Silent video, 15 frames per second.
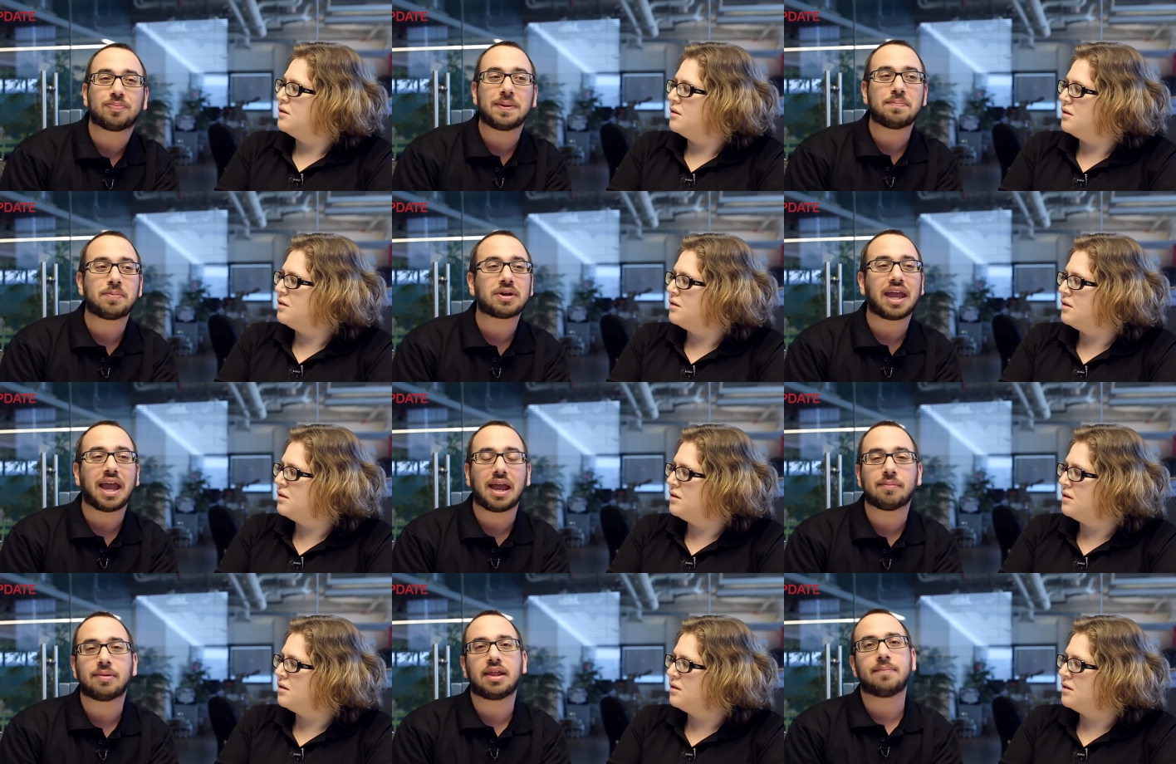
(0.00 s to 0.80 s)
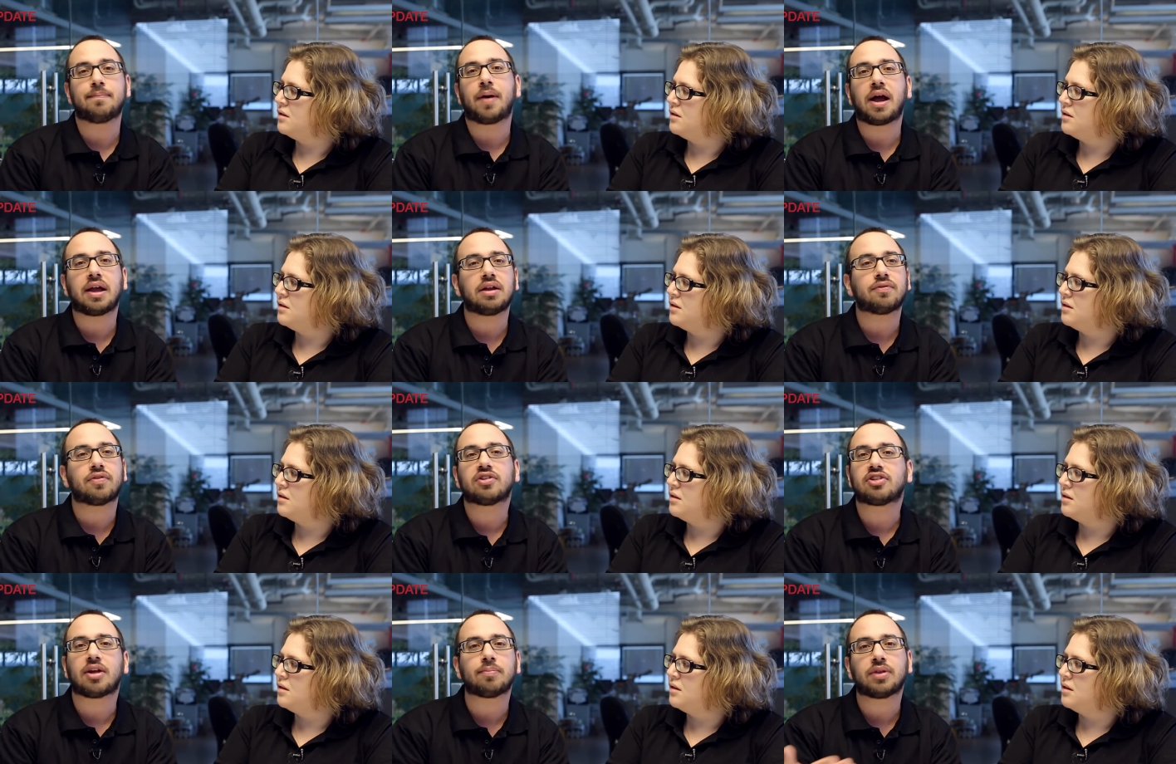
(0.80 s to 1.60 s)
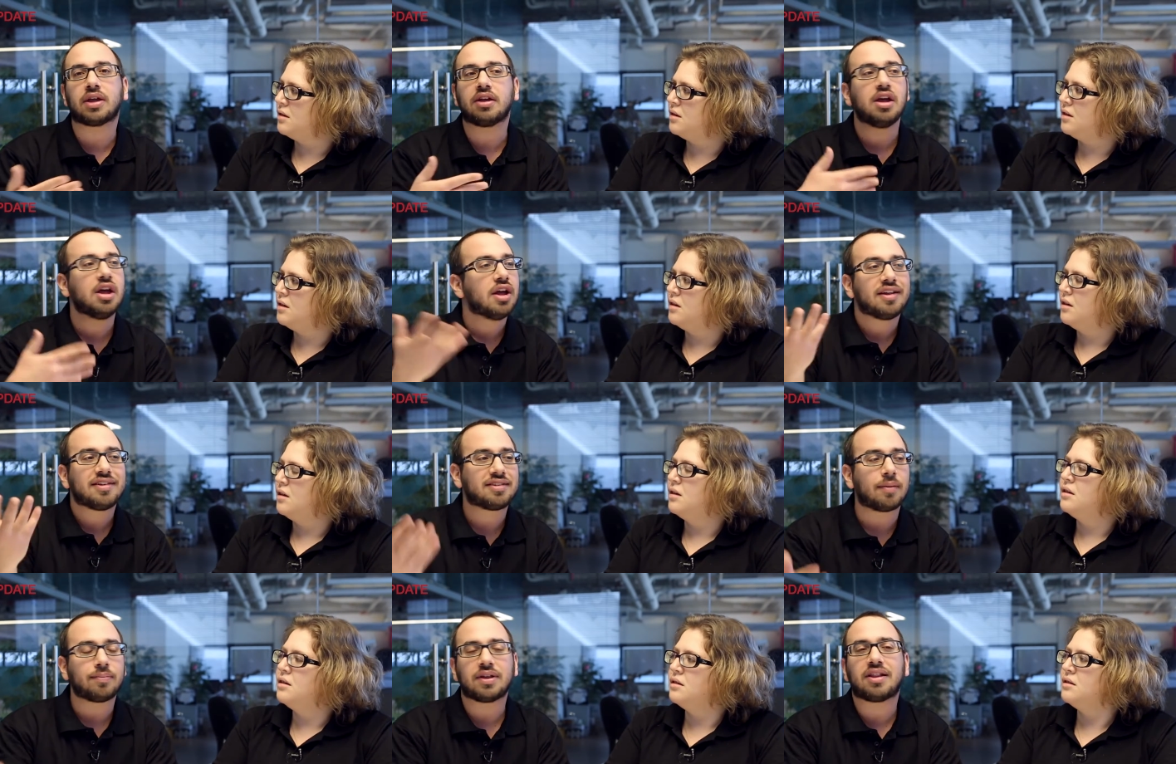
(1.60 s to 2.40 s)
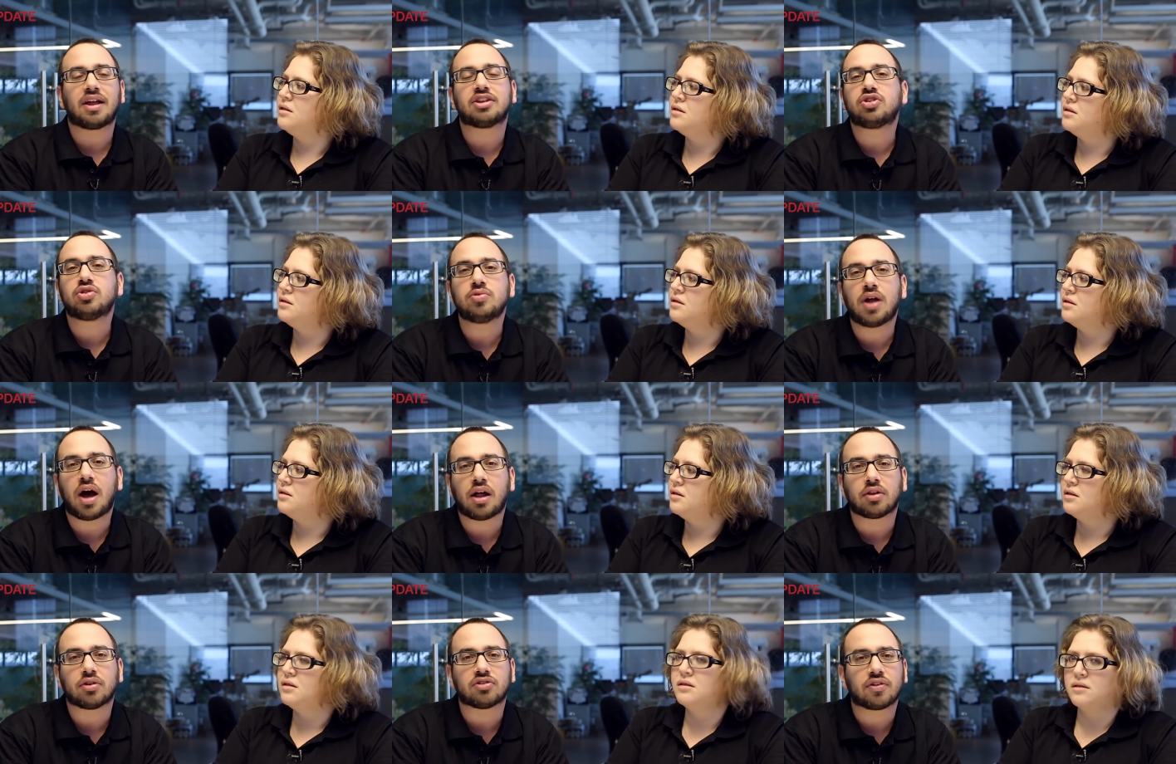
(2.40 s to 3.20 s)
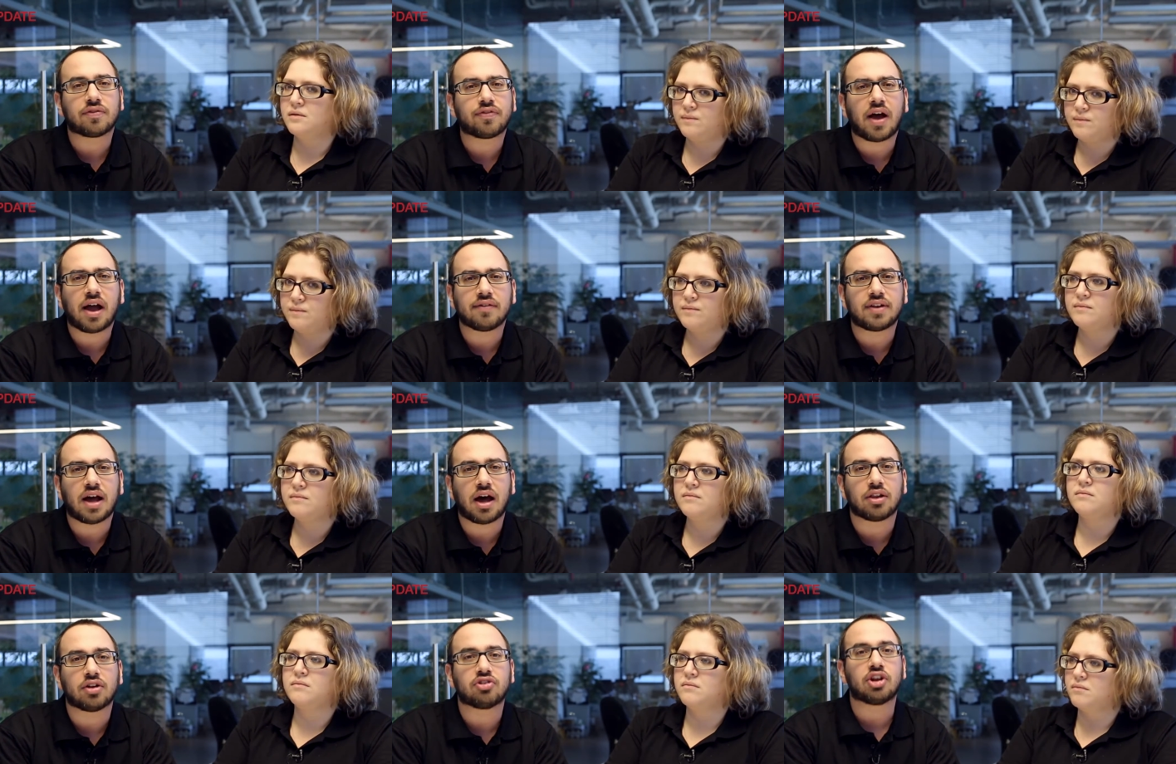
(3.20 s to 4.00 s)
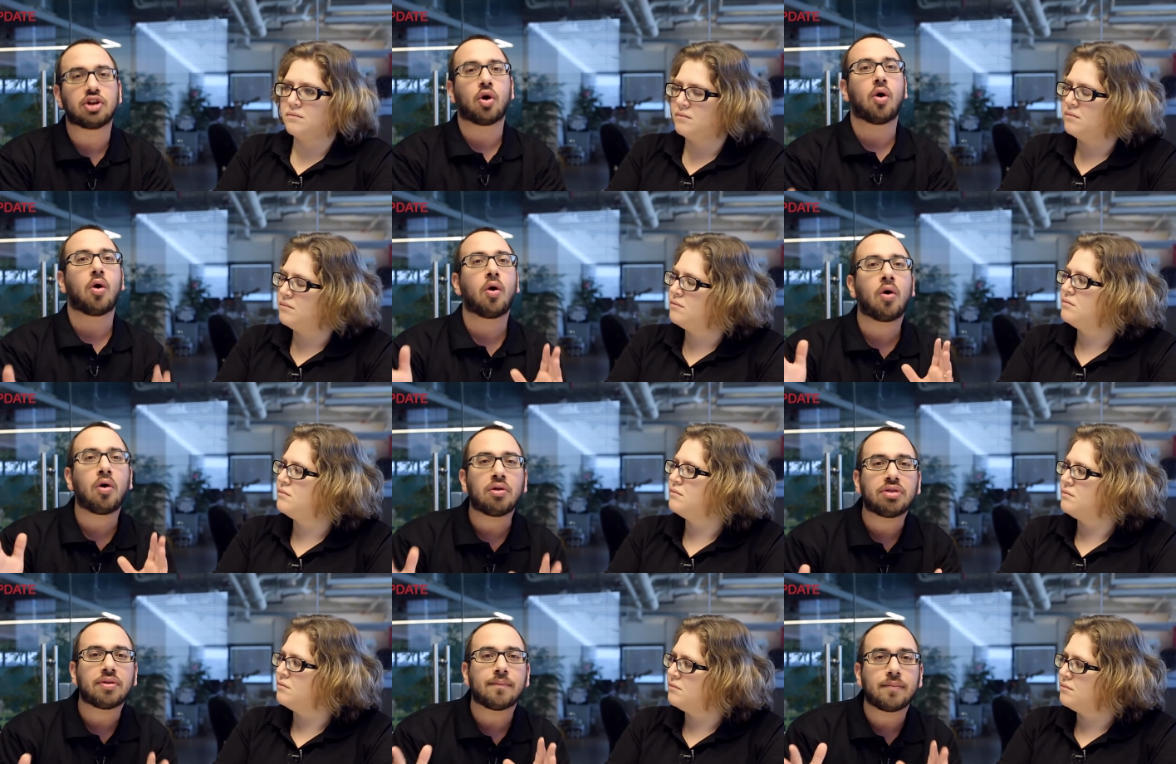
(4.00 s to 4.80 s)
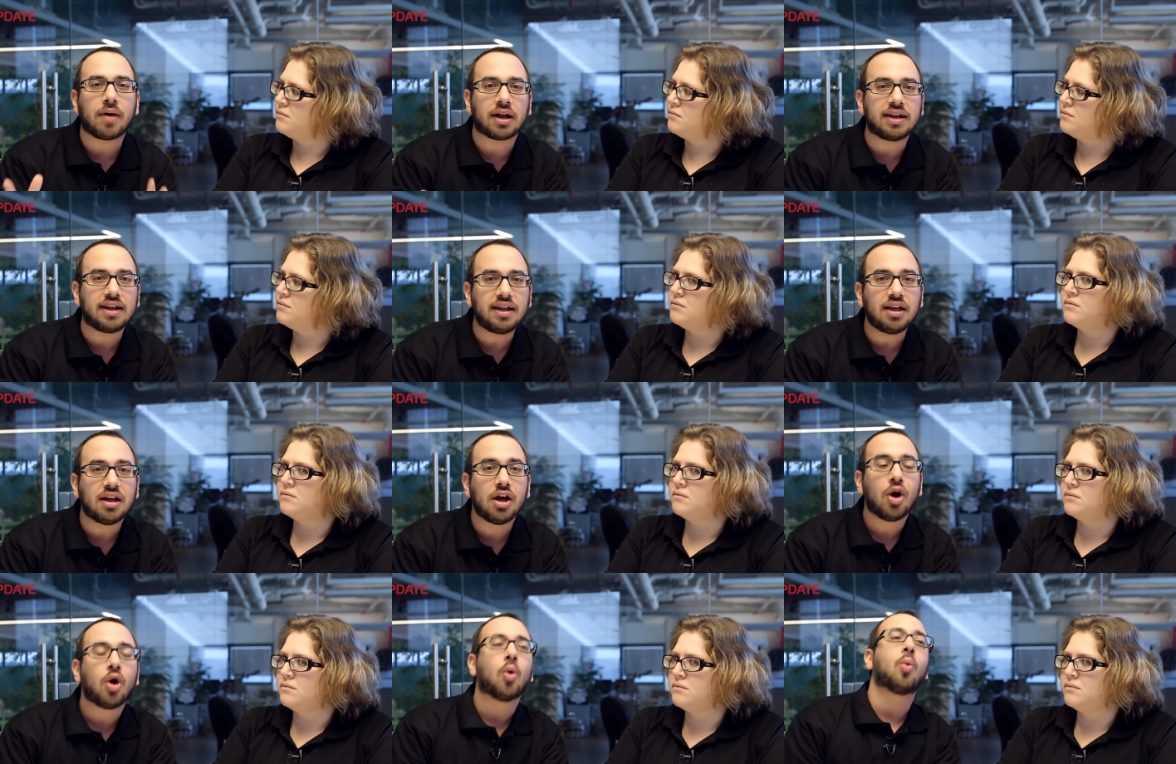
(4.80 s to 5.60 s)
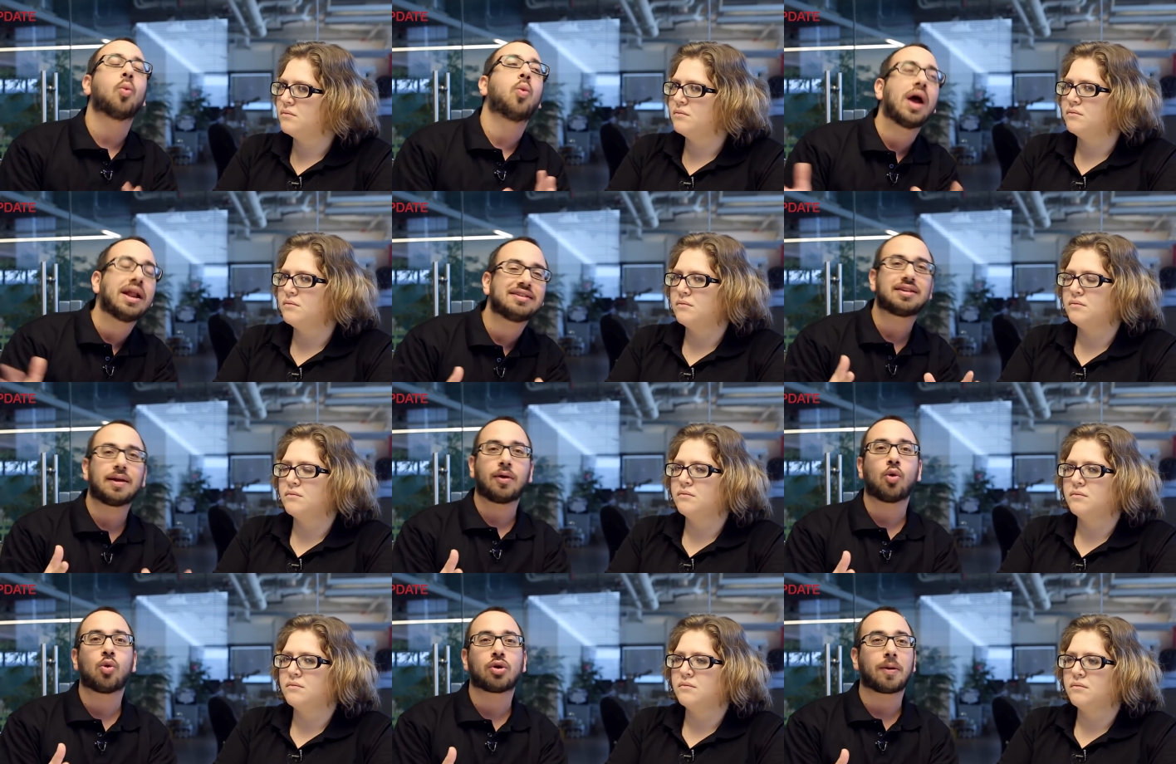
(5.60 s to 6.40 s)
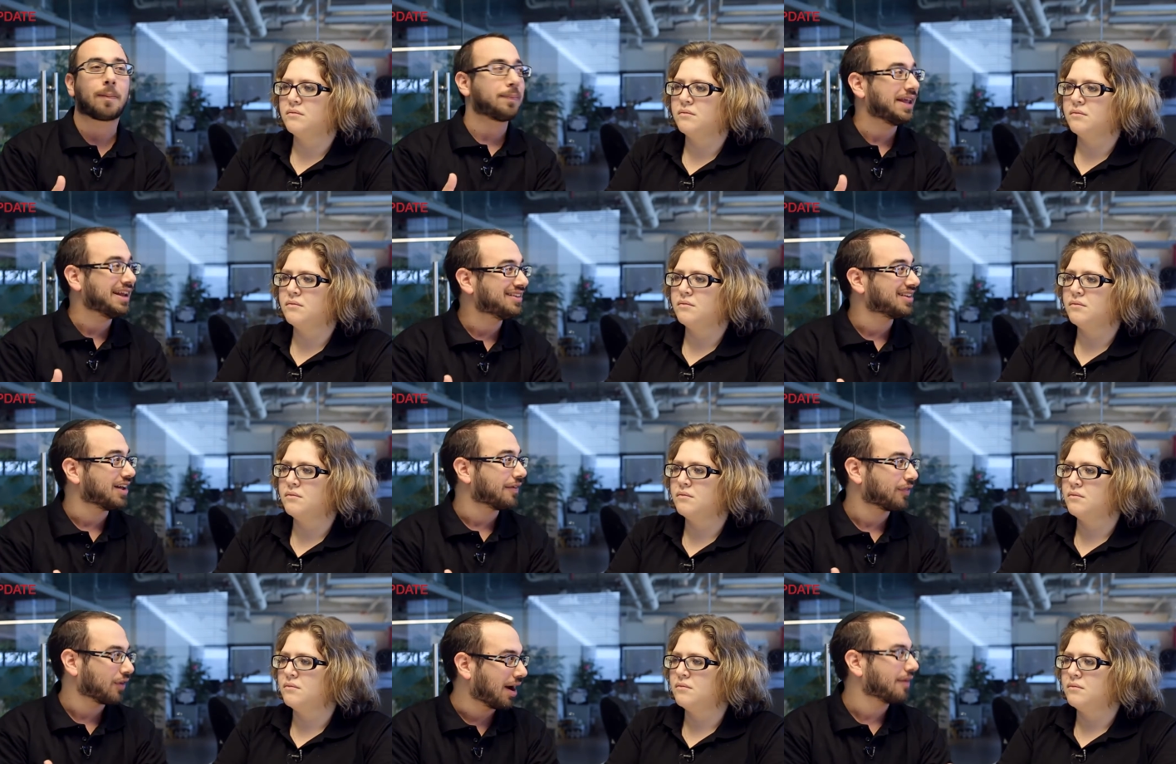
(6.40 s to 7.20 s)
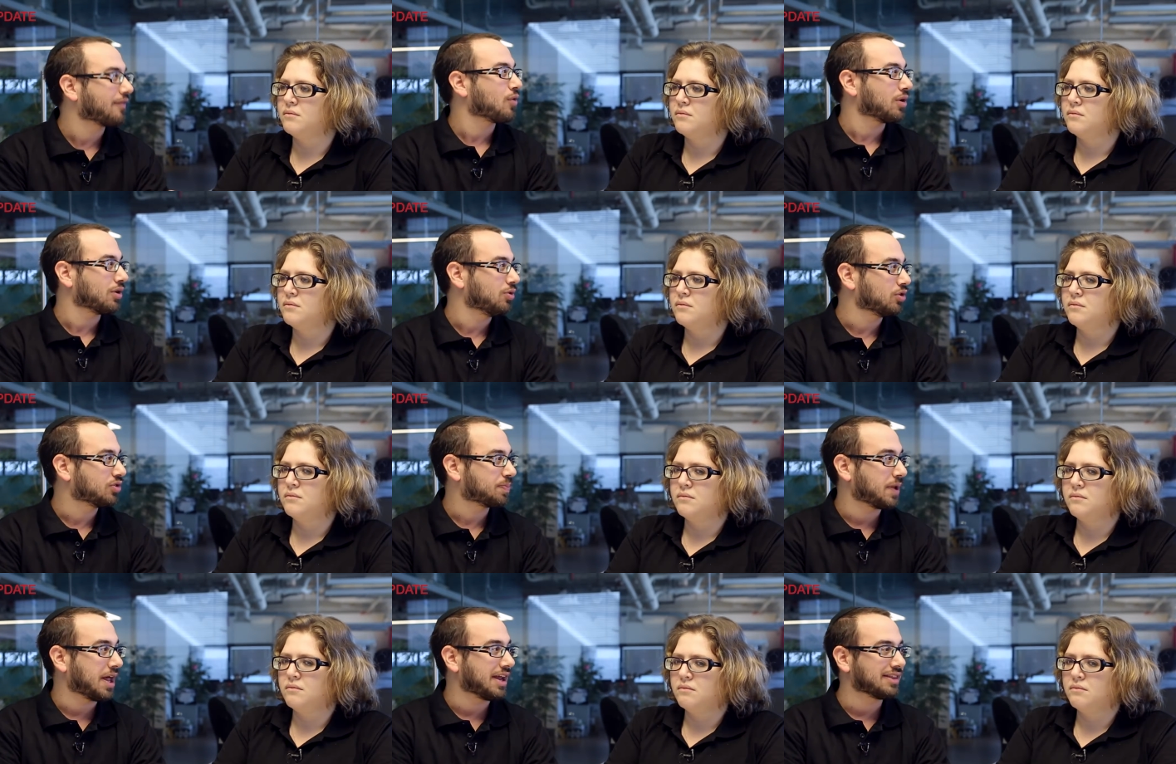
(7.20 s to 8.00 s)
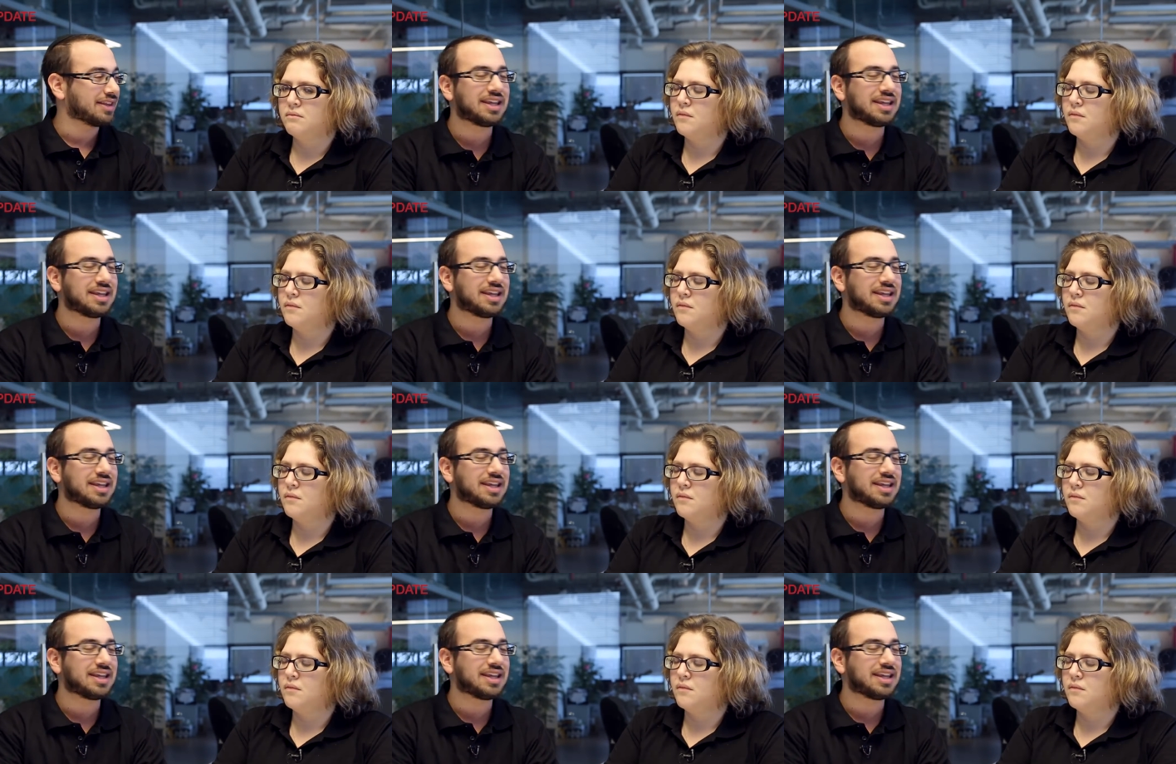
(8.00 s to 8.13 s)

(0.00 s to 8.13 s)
Speaker 1: people came and they'd buy in for something like $2 or $5, and all the money went to order pizza for everyone who was playing.